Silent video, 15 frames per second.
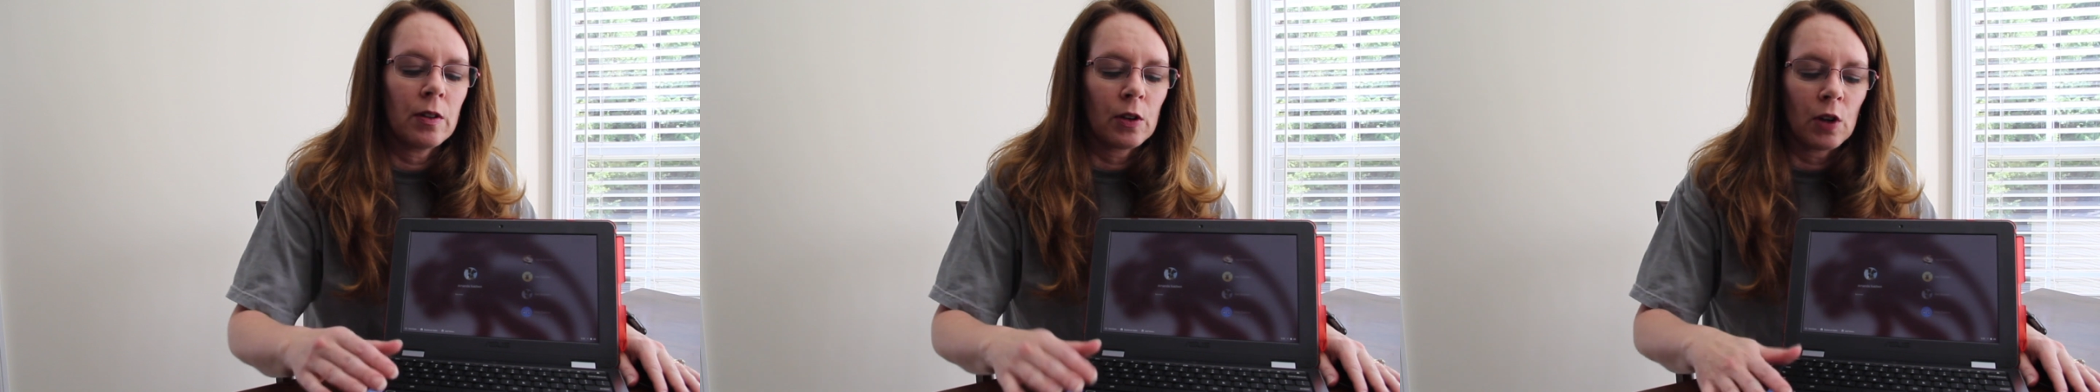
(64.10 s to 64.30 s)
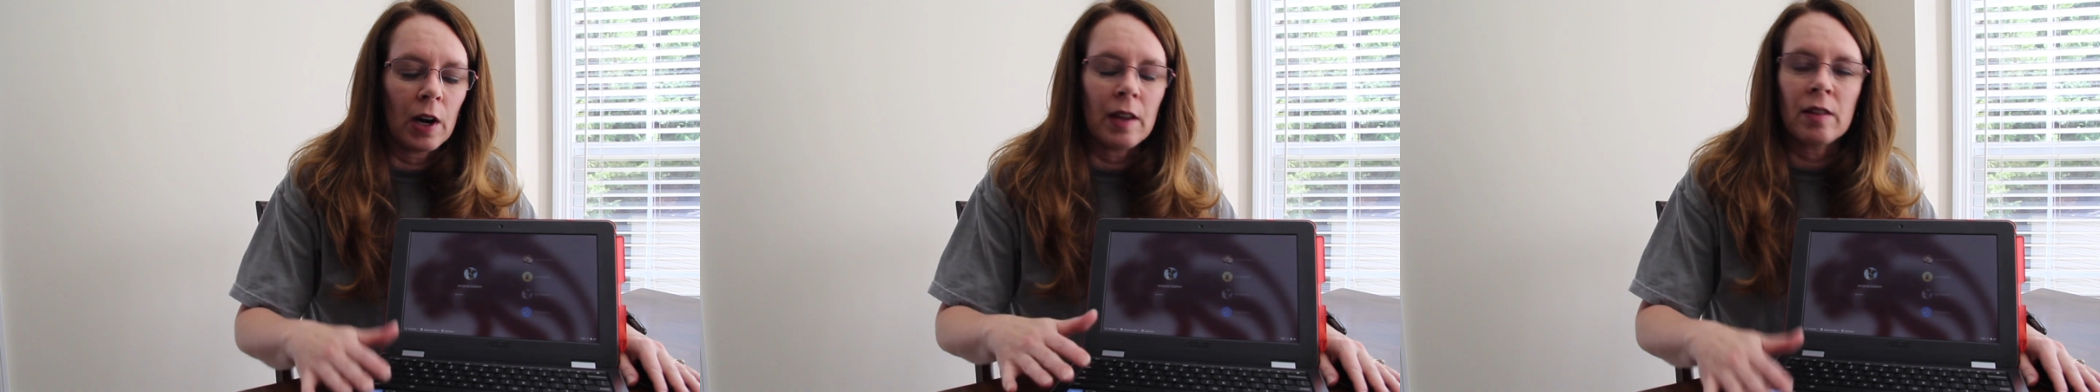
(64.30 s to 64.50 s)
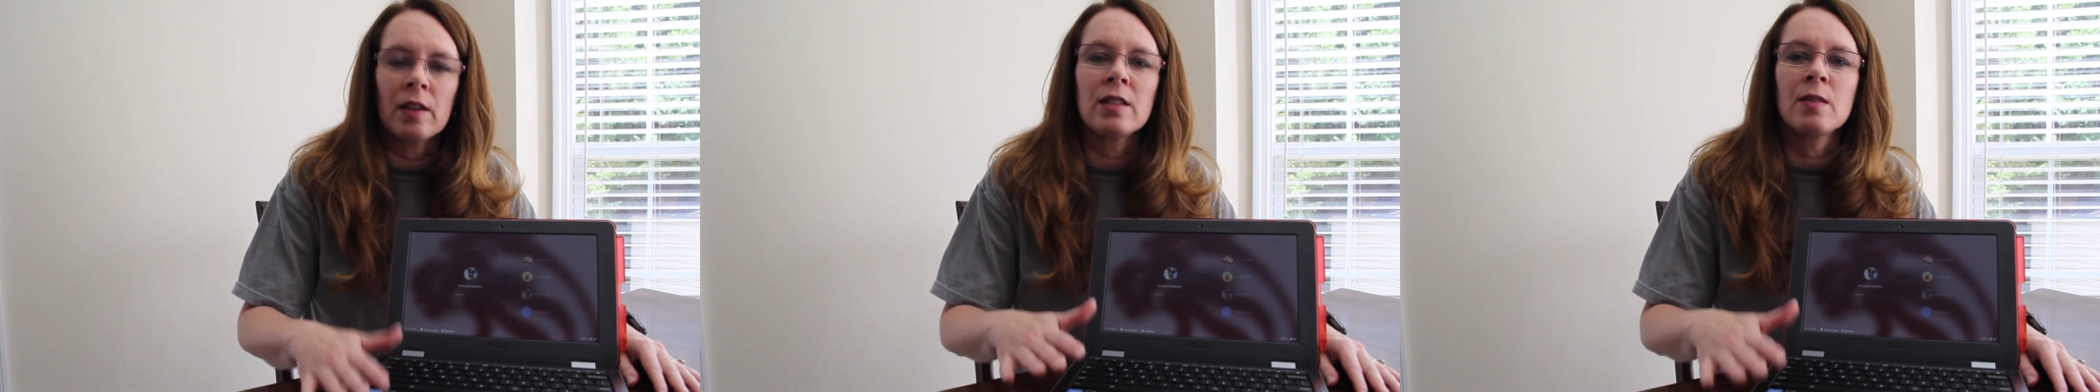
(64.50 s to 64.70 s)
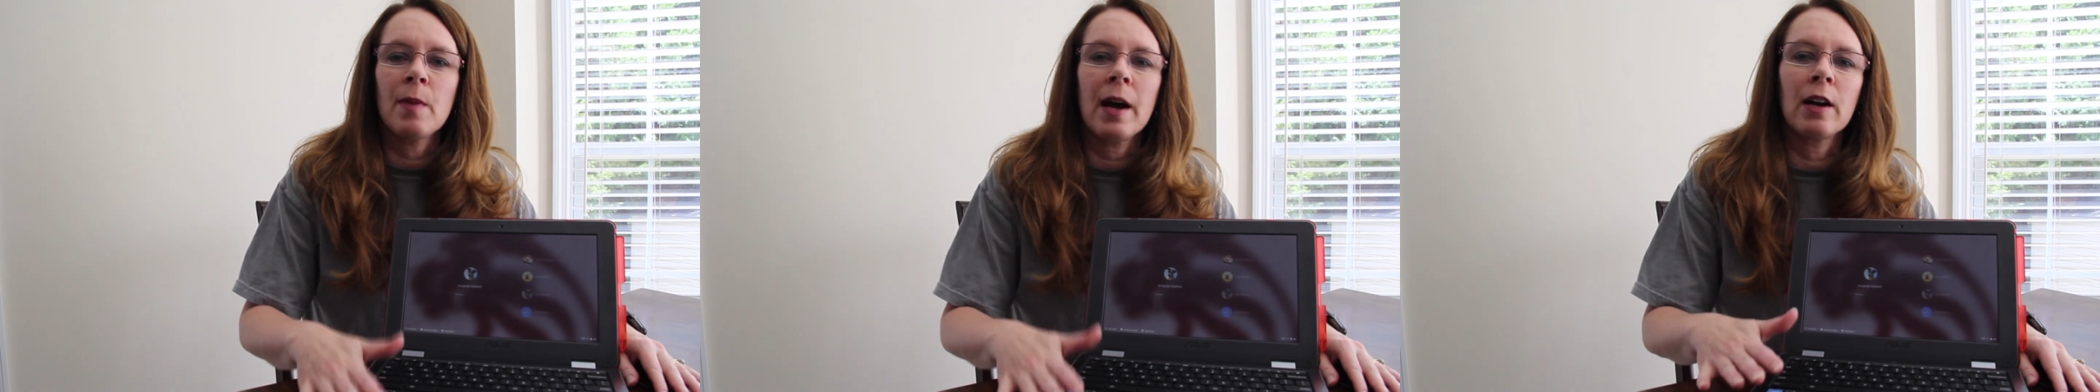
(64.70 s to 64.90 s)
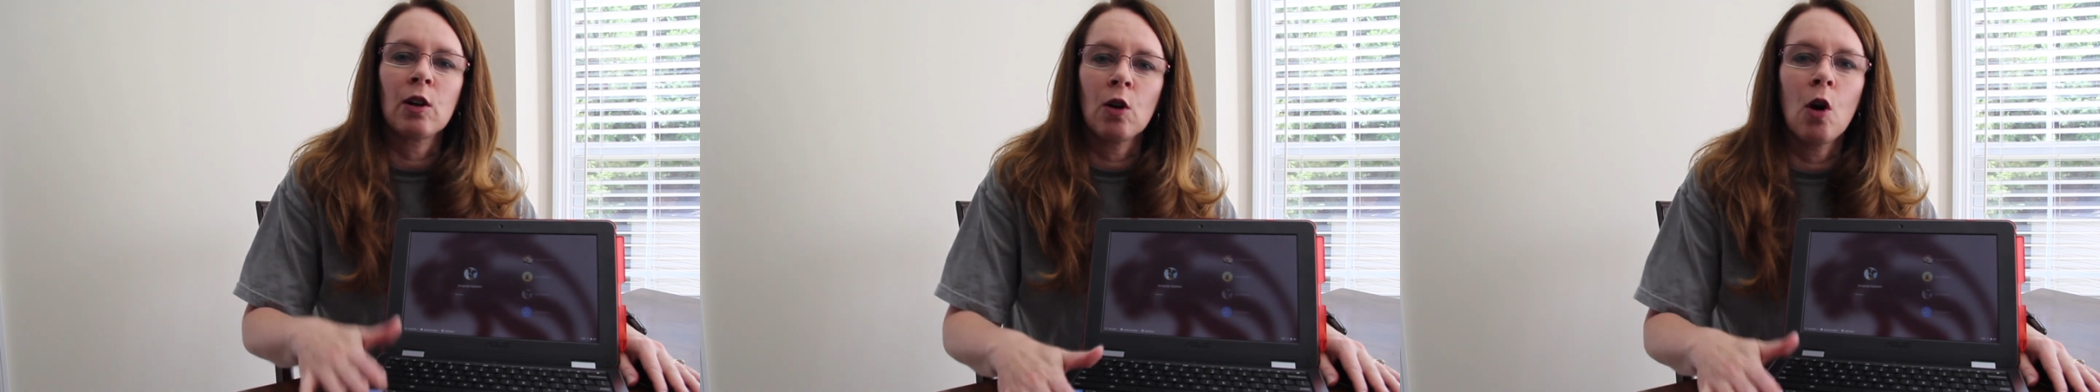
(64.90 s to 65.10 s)
of the great things
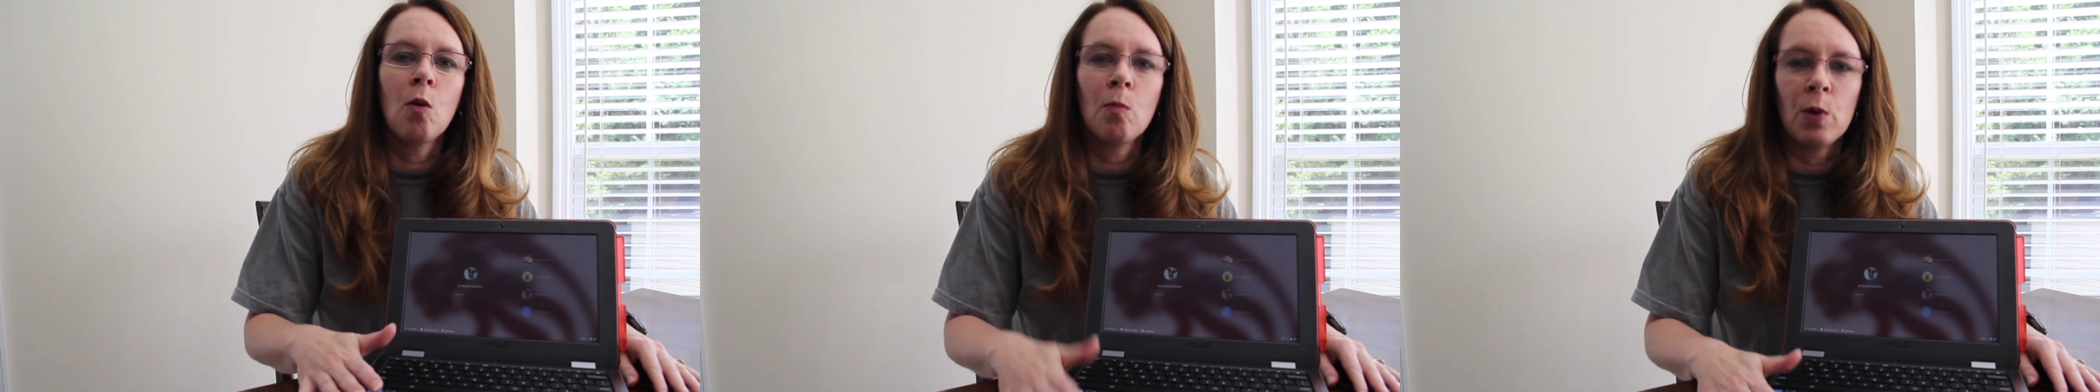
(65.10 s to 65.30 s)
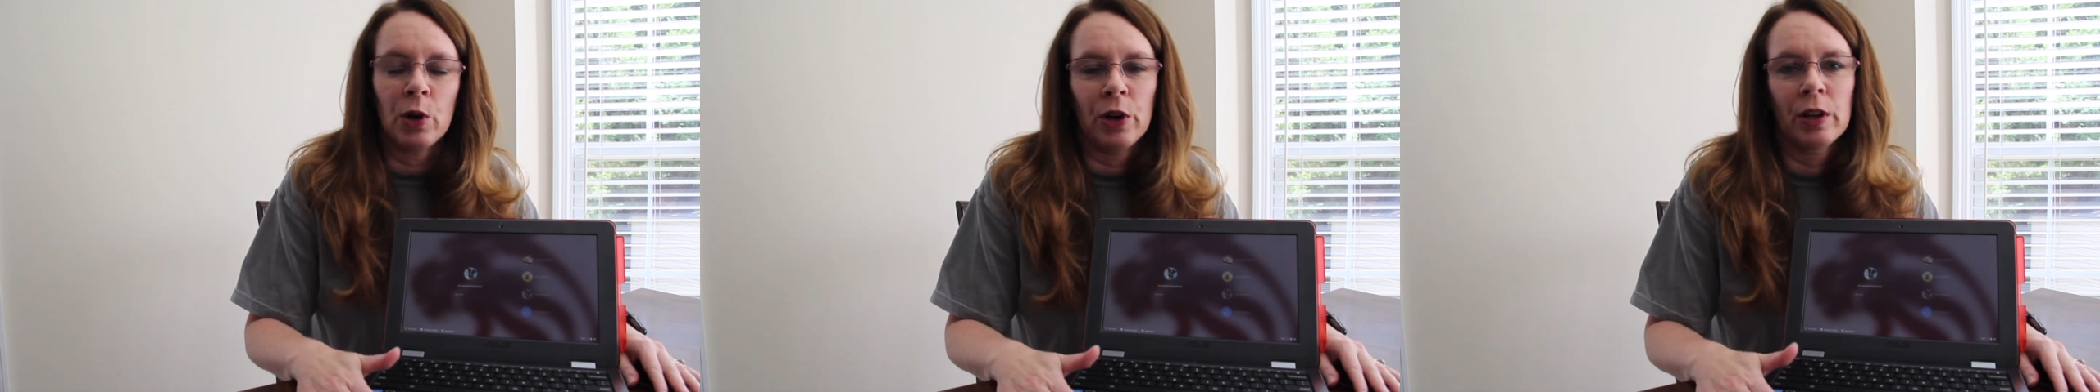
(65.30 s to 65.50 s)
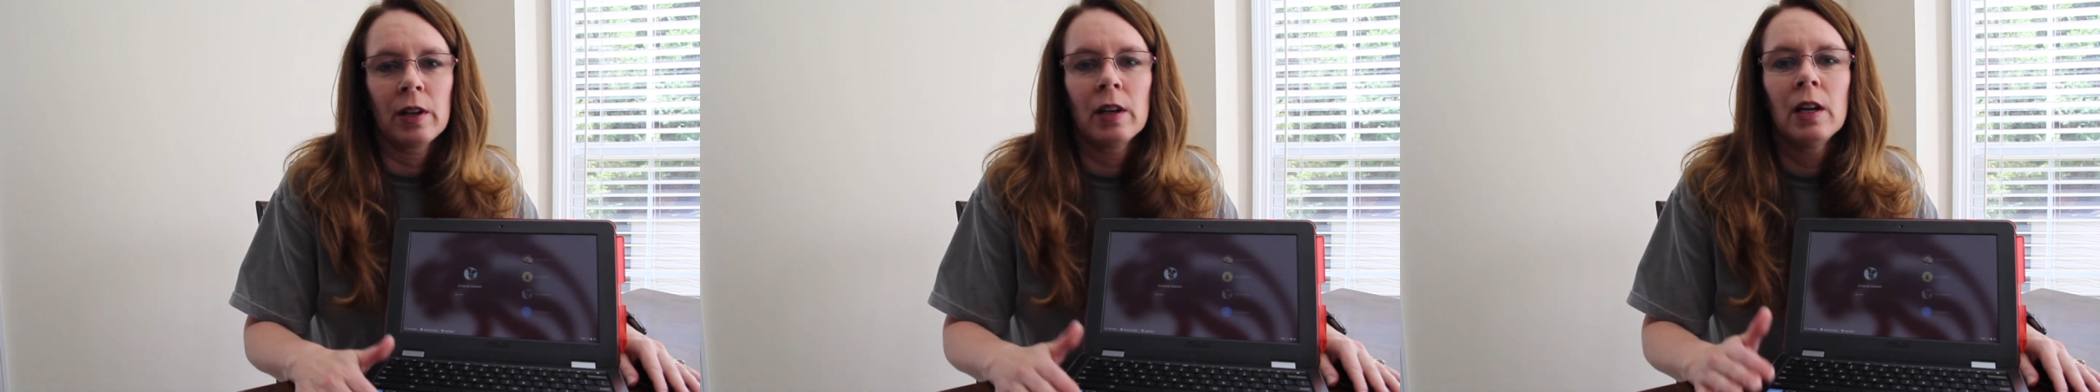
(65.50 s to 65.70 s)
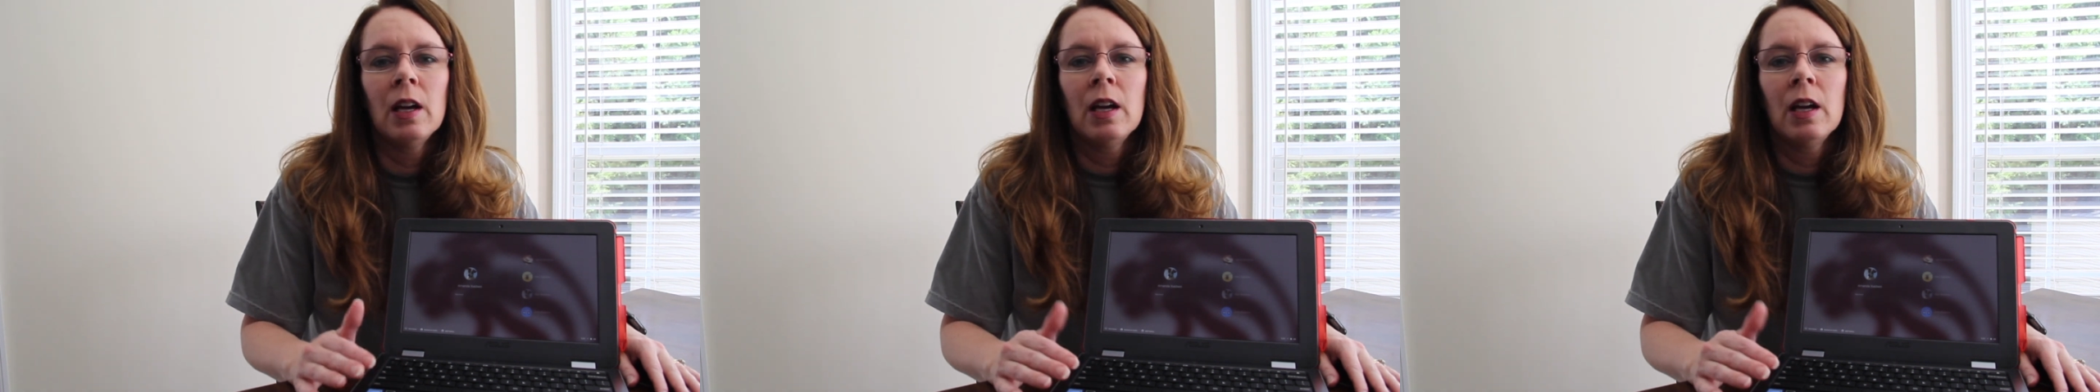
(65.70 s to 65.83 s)
about a Chromebook.